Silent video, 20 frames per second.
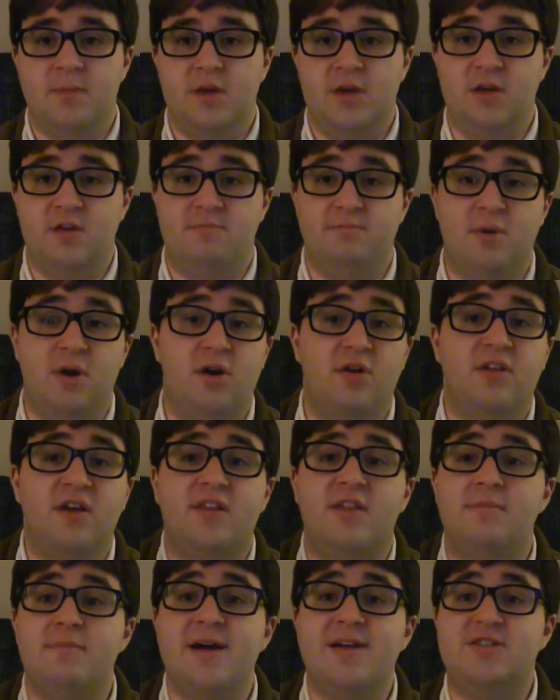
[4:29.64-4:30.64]

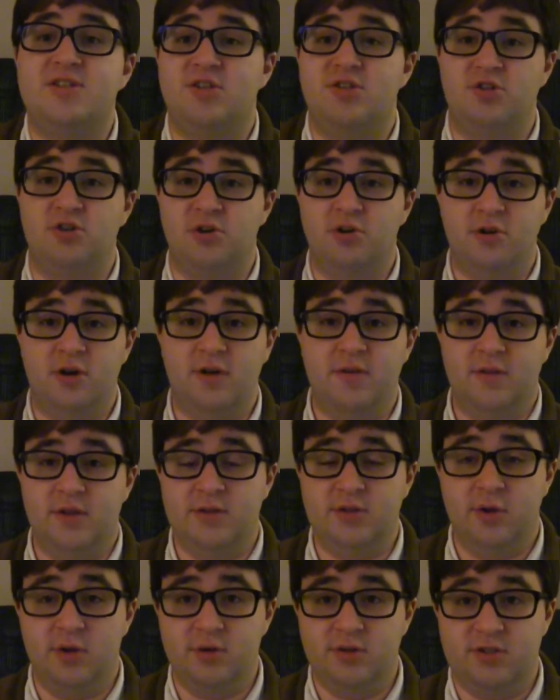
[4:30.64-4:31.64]
merely the messenger in
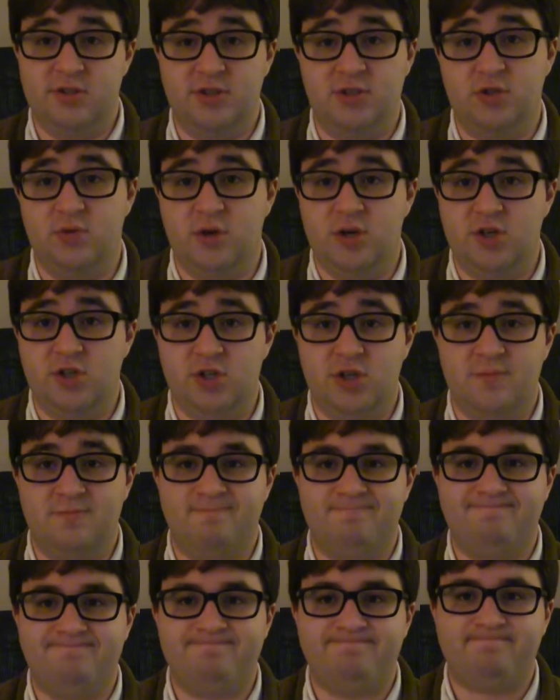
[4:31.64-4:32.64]
this whole
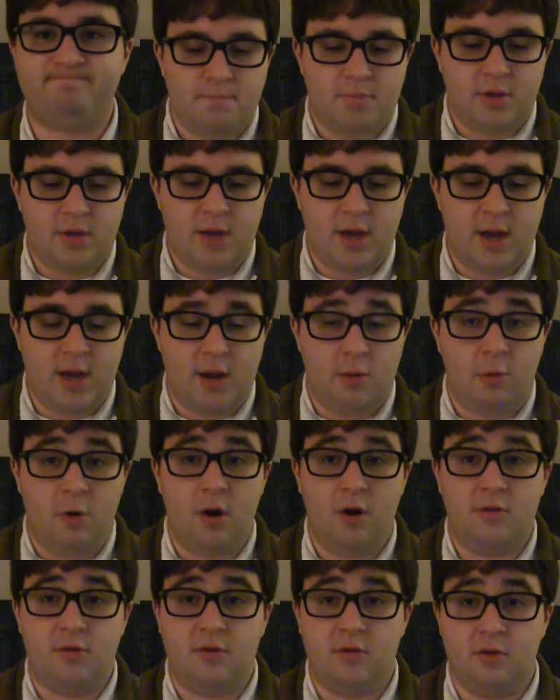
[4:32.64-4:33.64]
situation. But yeah, I
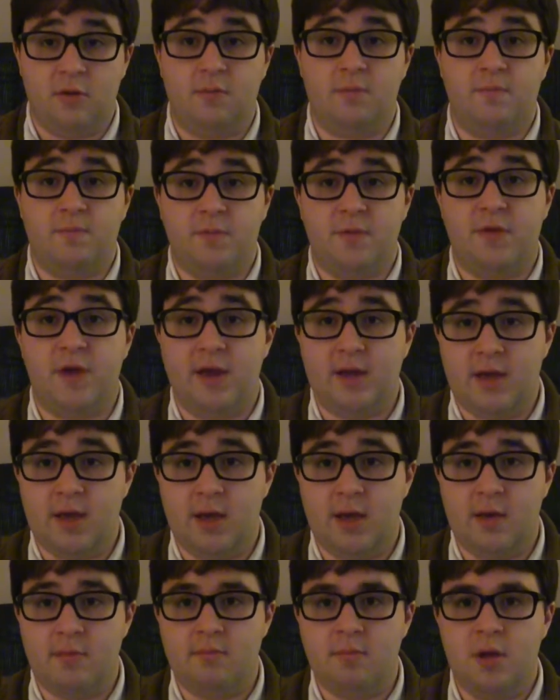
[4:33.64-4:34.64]
wanted to thank
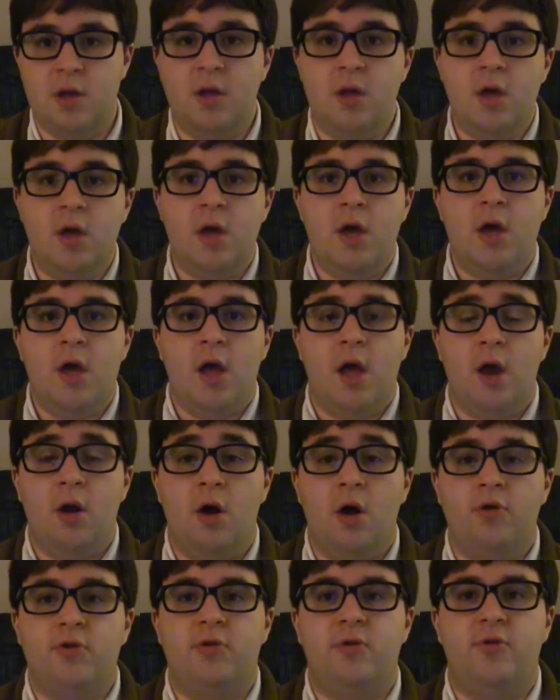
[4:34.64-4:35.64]
him. And
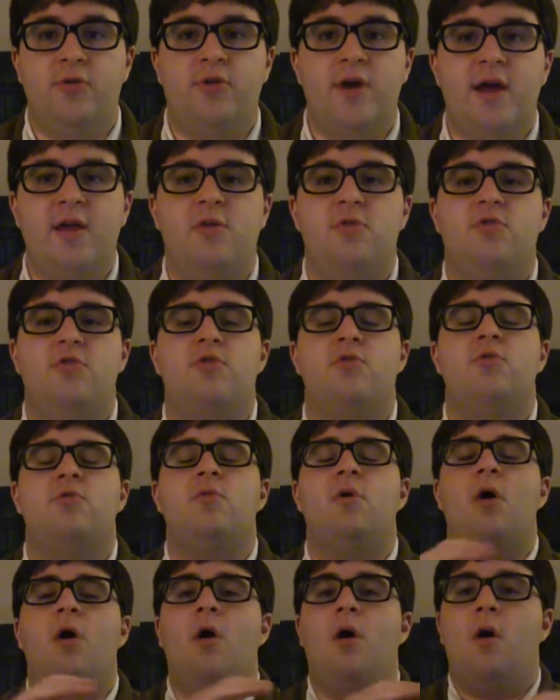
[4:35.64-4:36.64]
also thank you
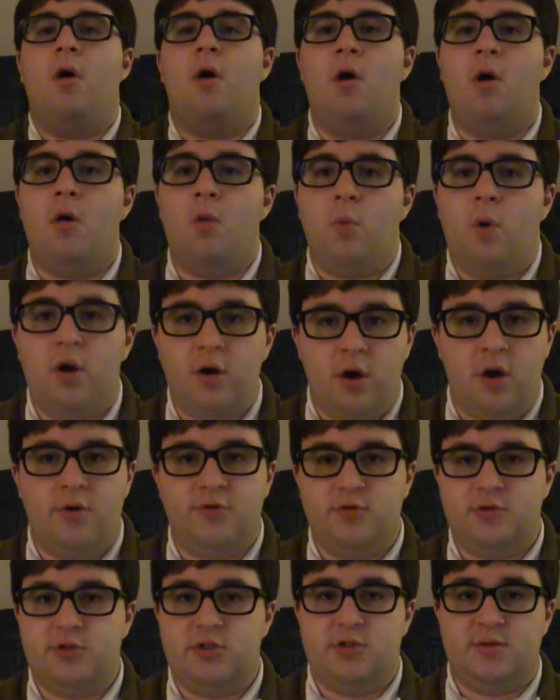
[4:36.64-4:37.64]
to all
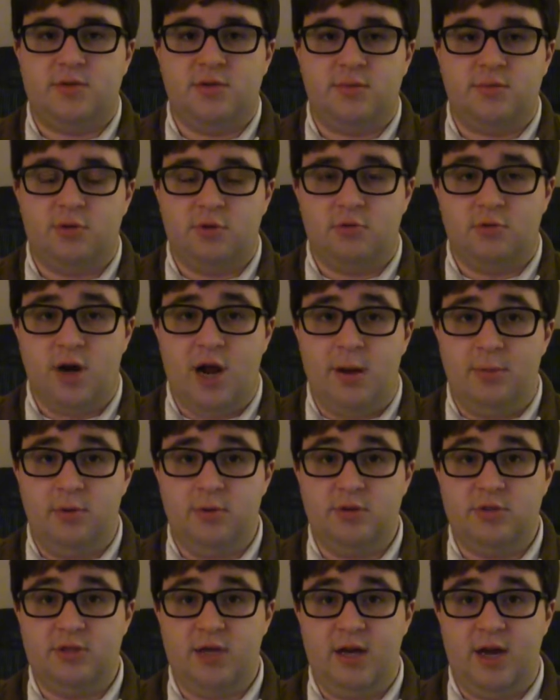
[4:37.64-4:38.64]
100
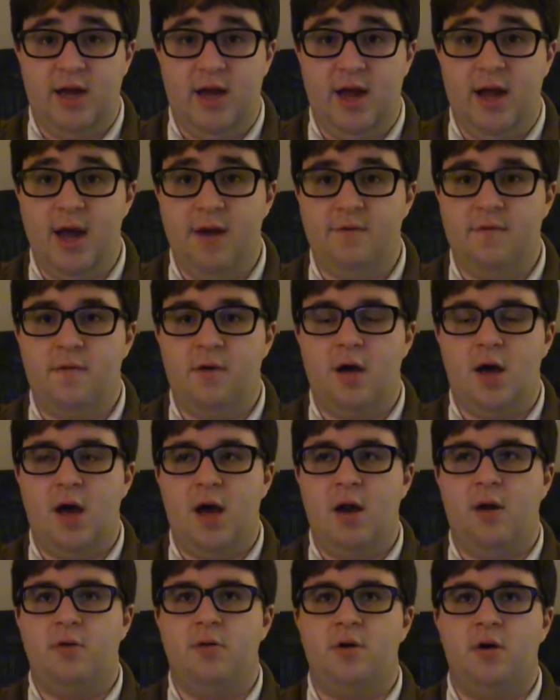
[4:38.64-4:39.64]
subscribers that I have.
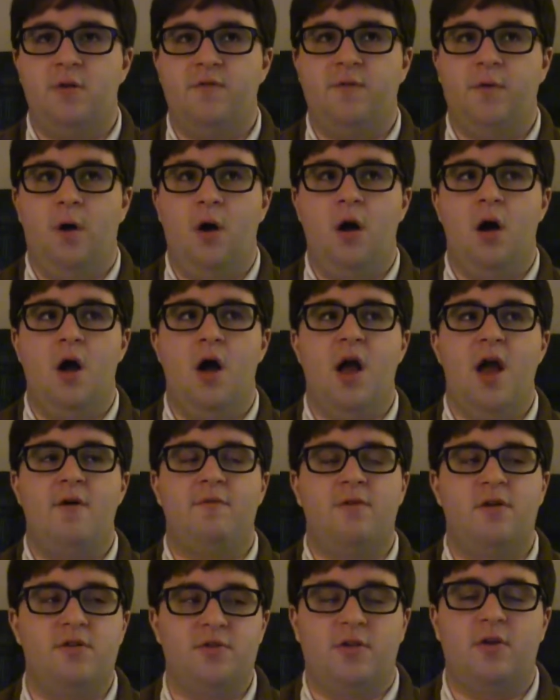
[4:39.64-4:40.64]
I don't know if
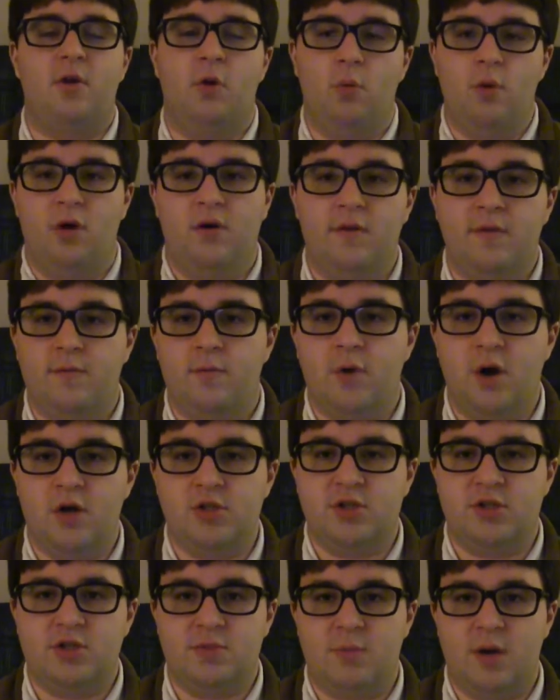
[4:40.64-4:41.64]
every single one of them
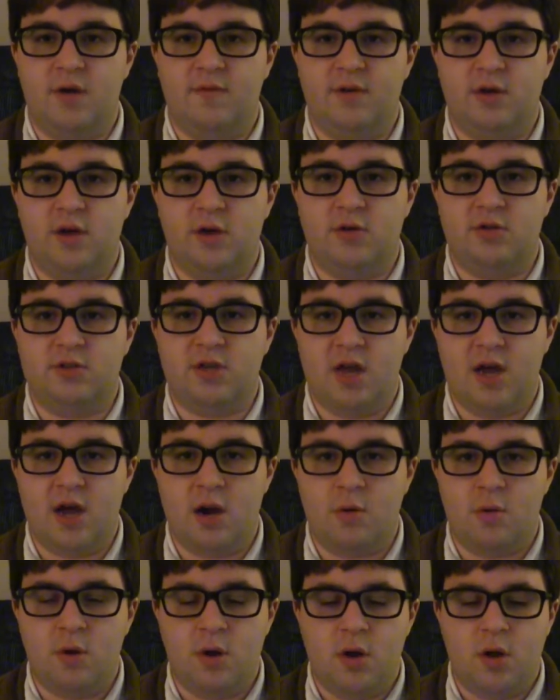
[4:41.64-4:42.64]
watches my videos
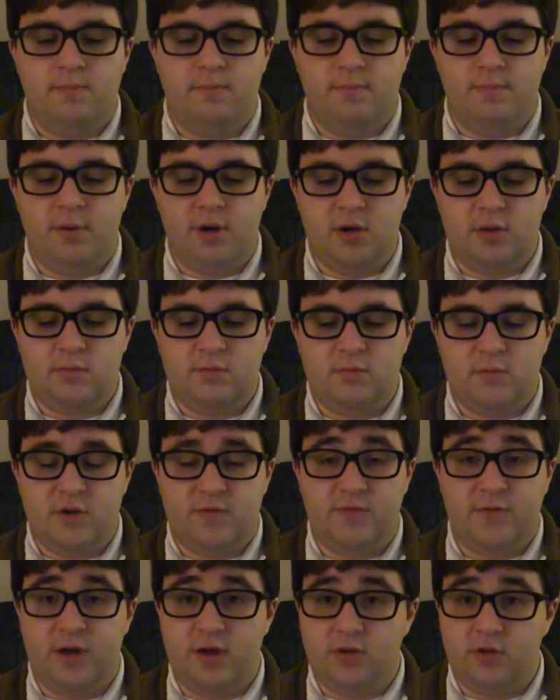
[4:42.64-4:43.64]
now, but
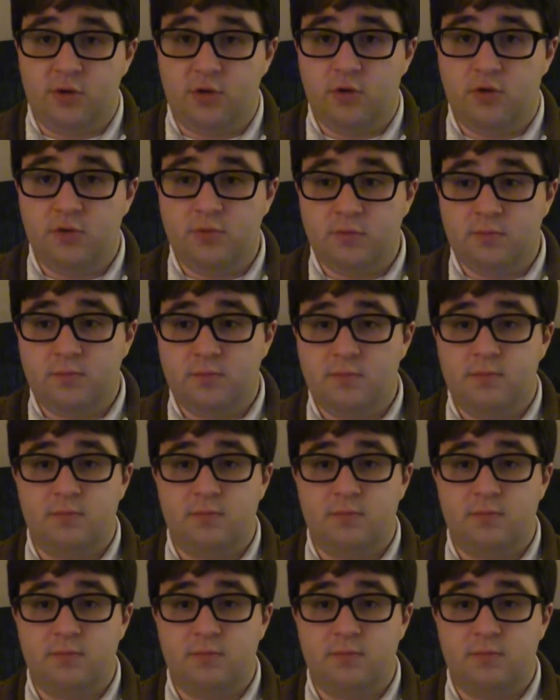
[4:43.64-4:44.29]
if they do,